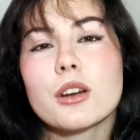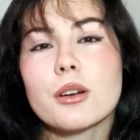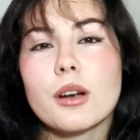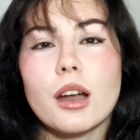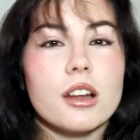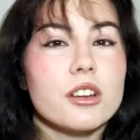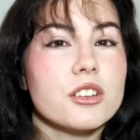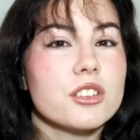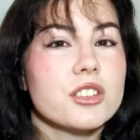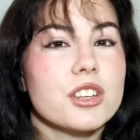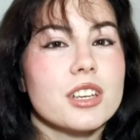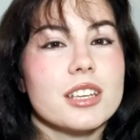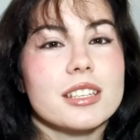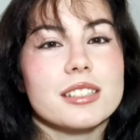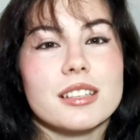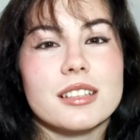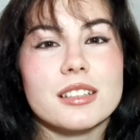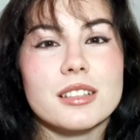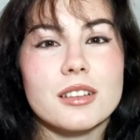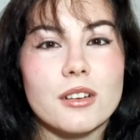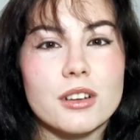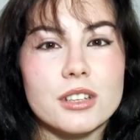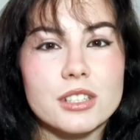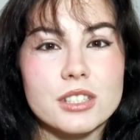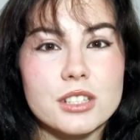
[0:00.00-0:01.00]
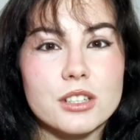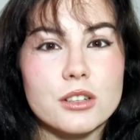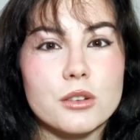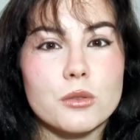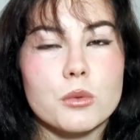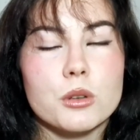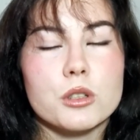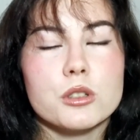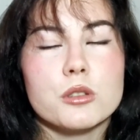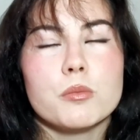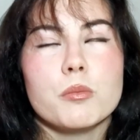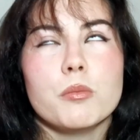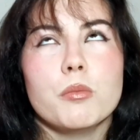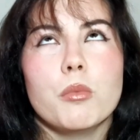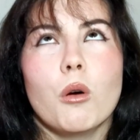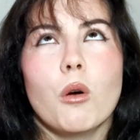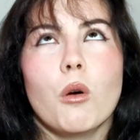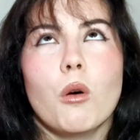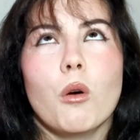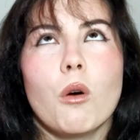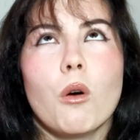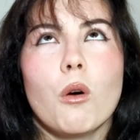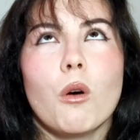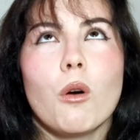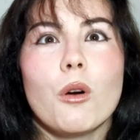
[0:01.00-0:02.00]
crown chasers last year was
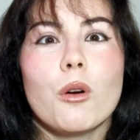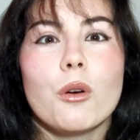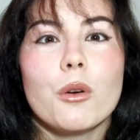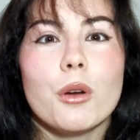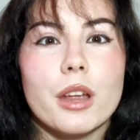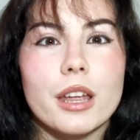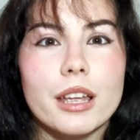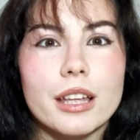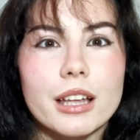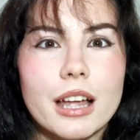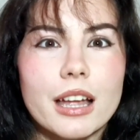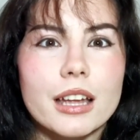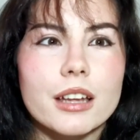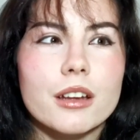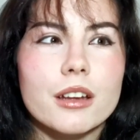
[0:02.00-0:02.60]
boring.